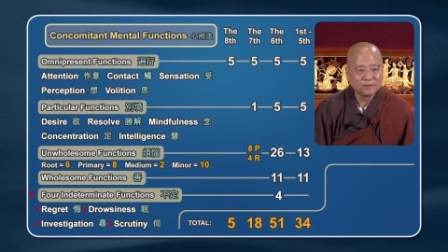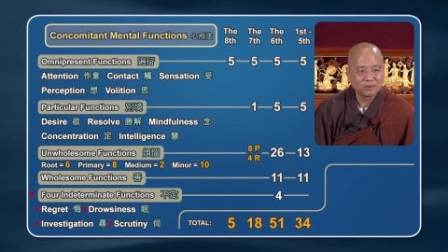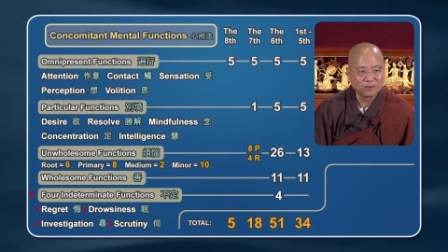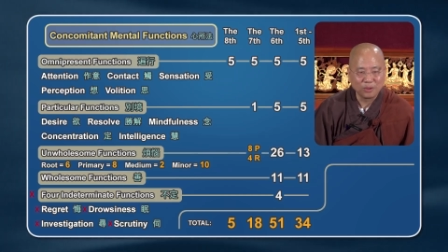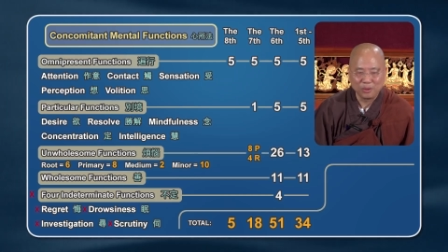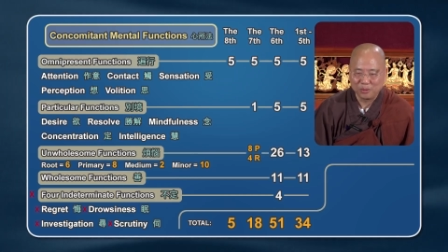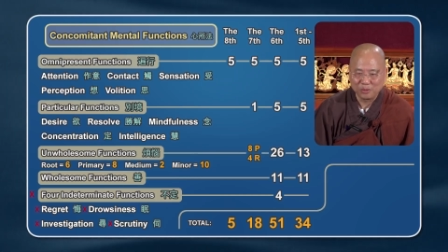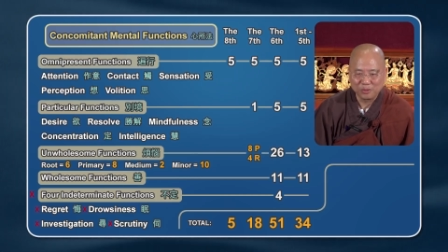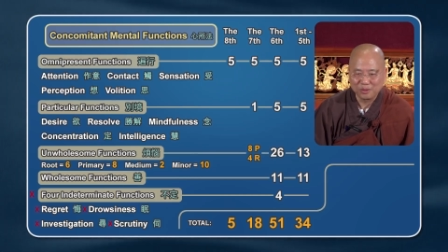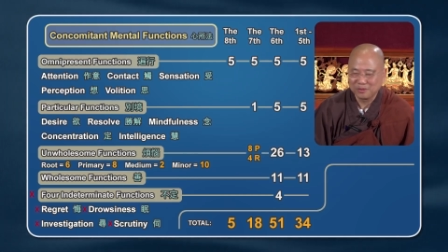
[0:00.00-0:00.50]

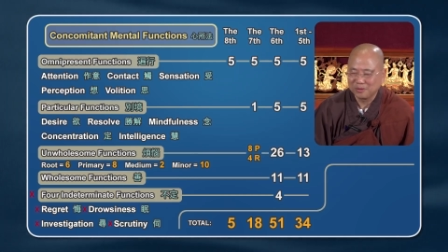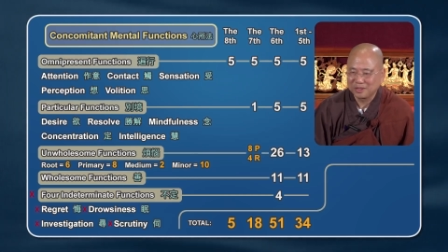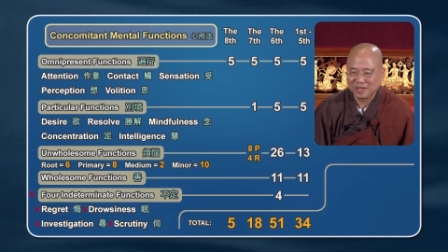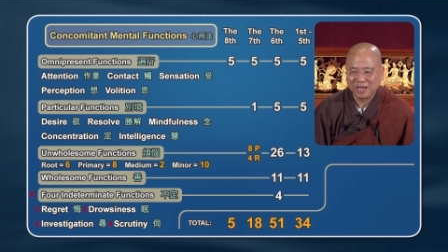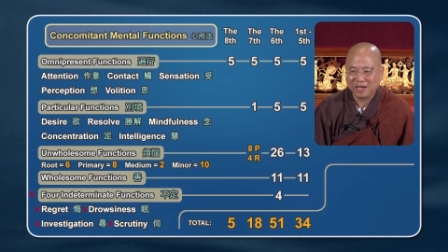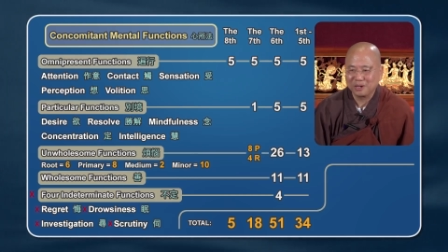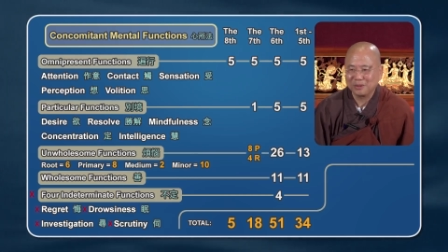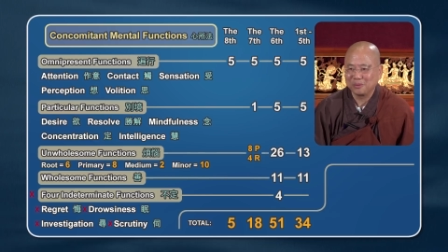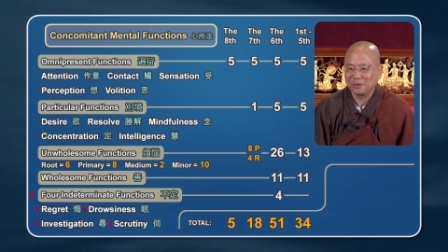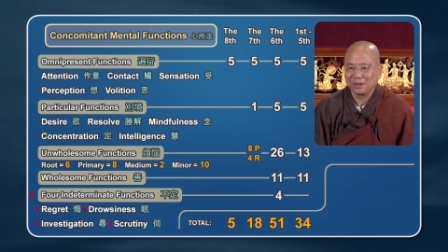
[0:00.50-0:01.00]
So the
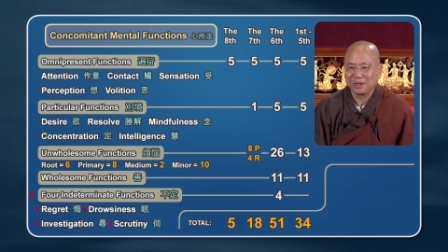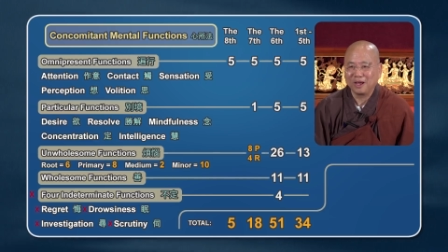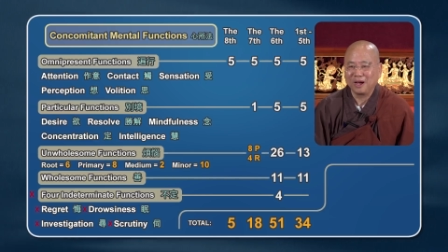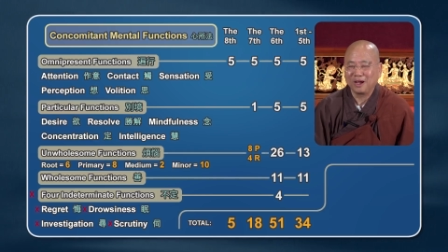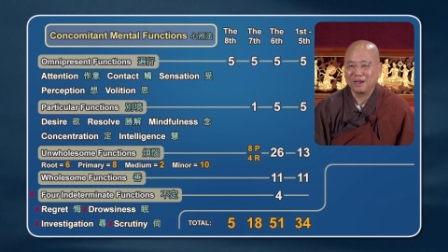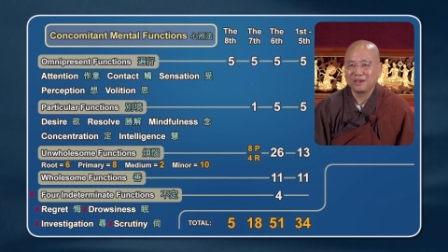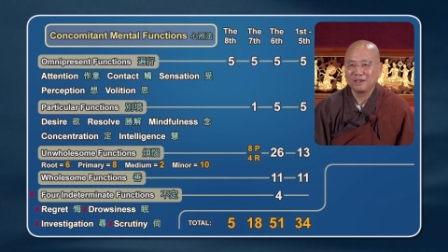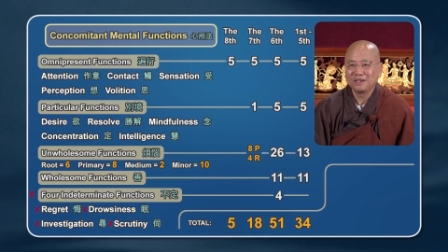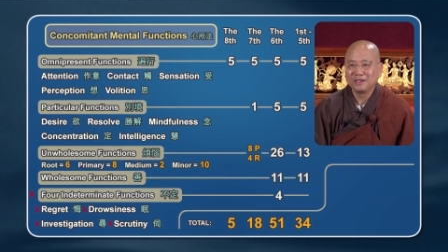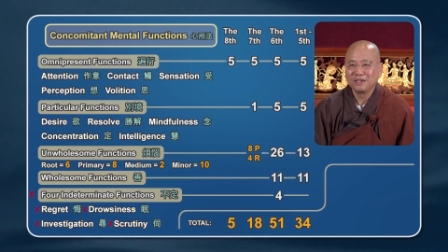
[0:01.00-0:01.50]
teller would
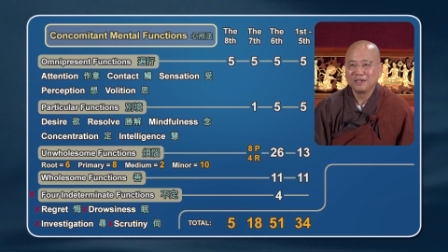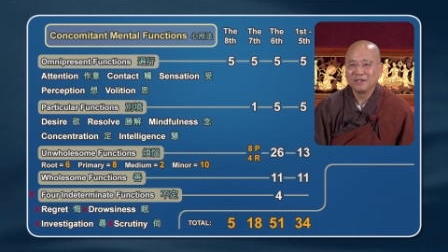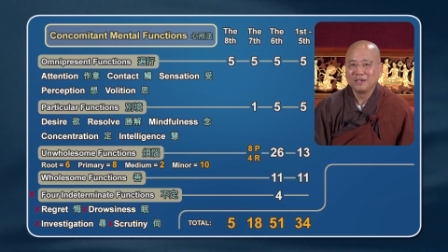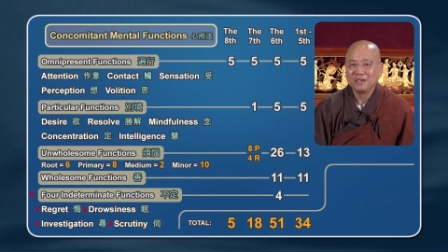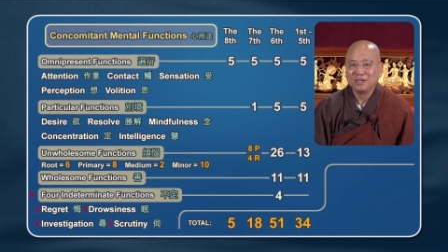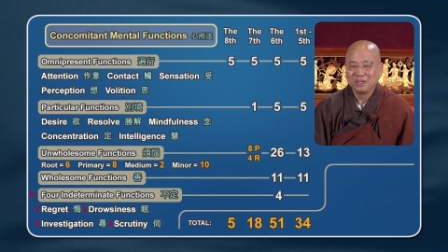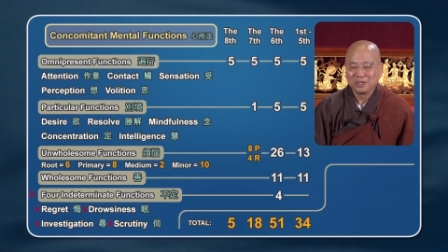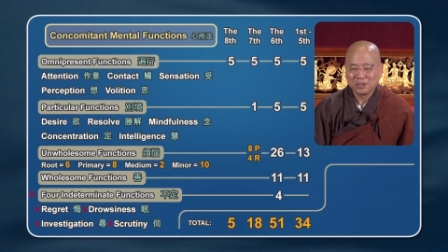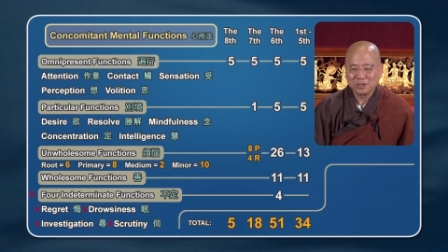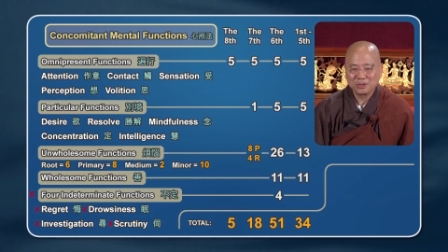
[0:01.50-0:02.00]
not.
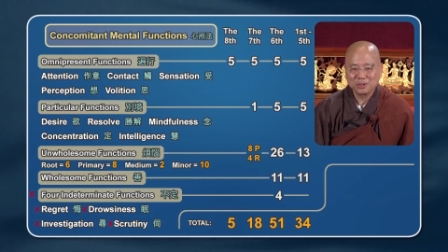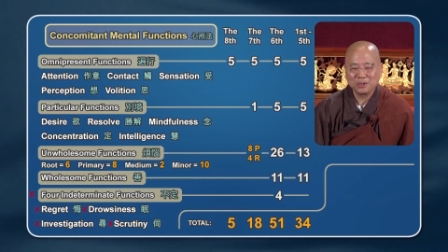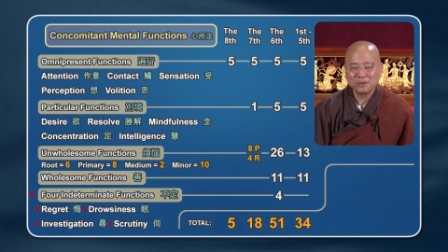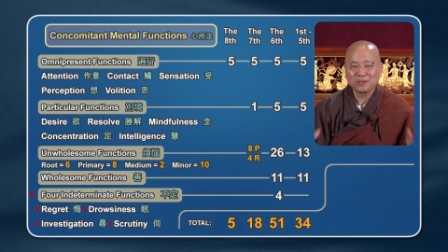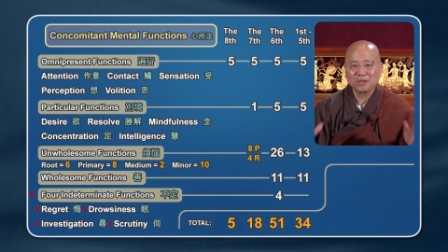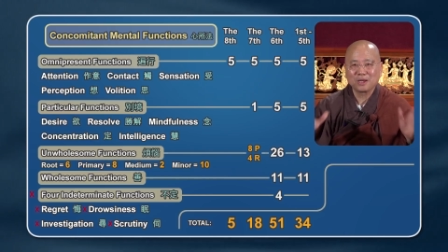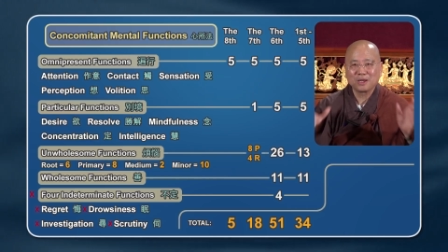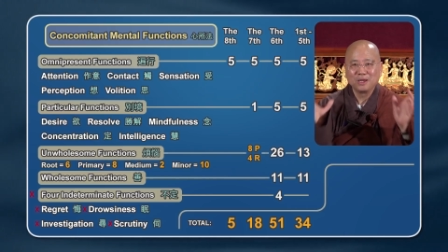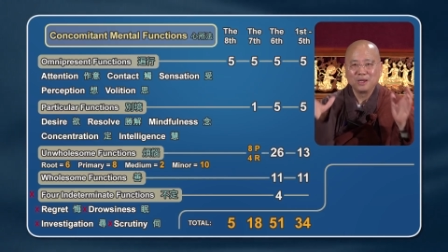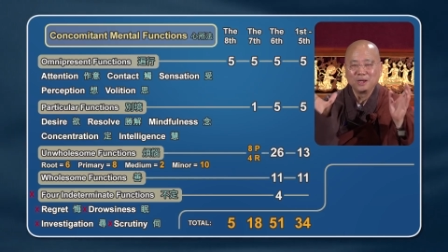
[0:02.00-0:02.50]

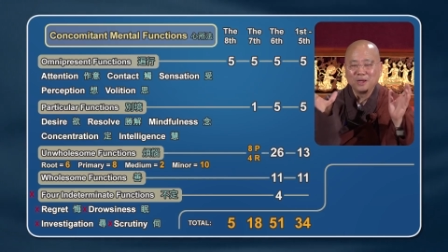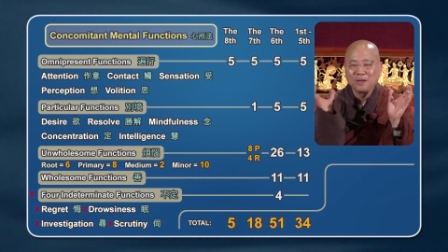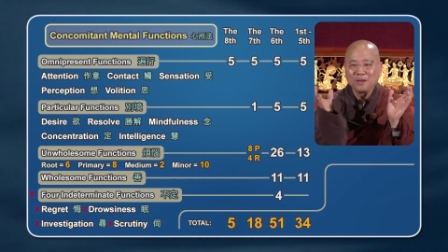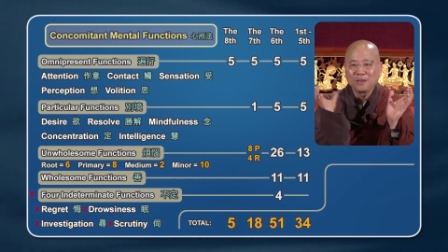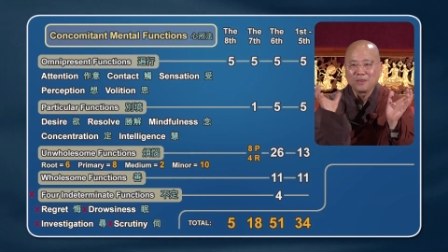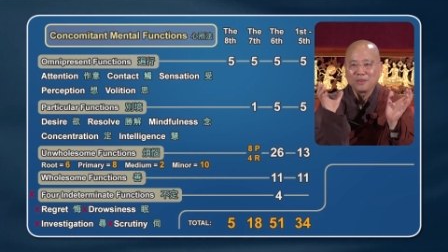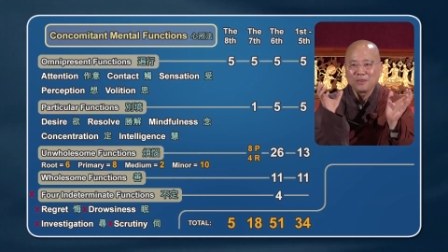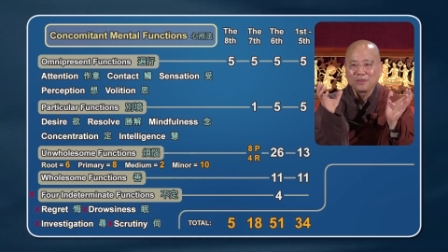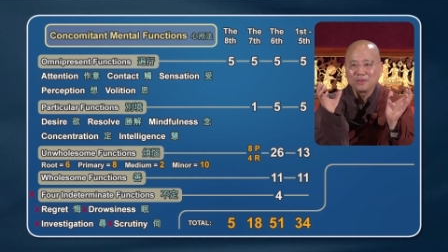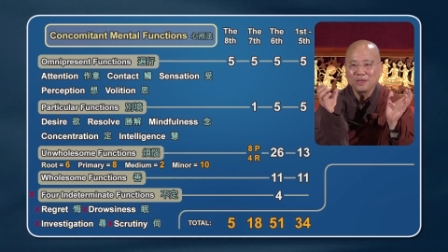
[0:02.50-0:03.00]
So
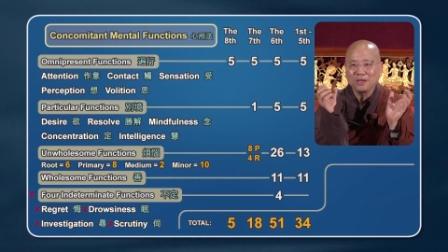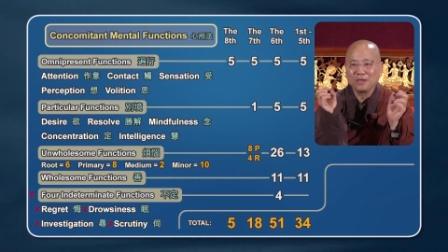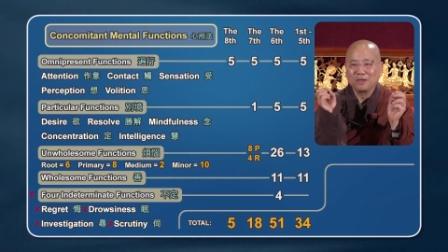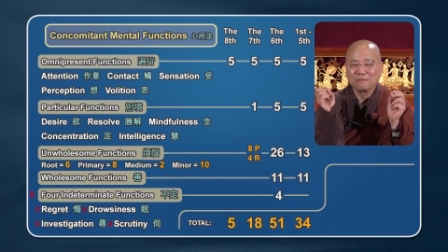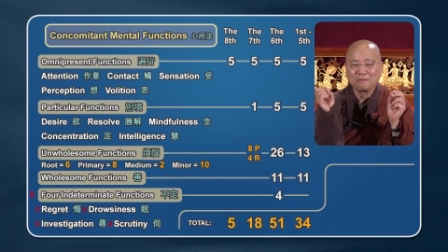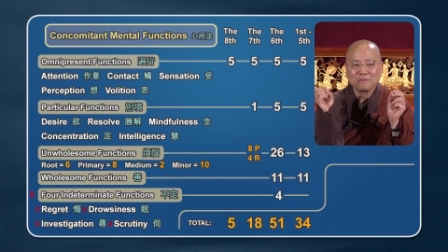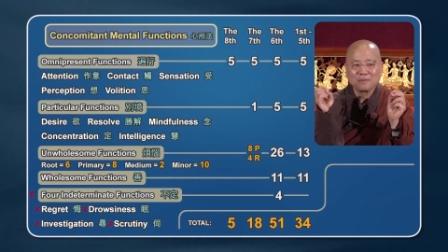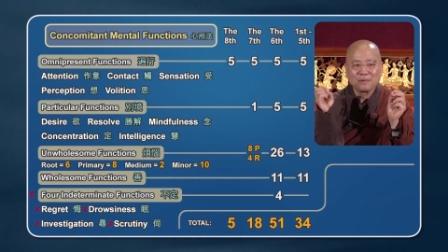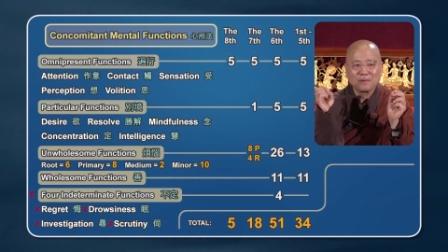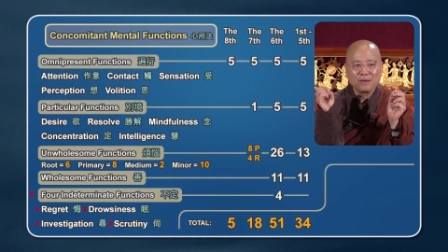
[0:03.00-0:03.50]

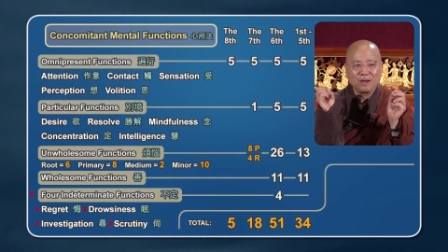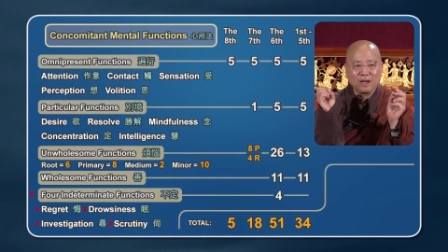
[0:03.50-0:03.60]
the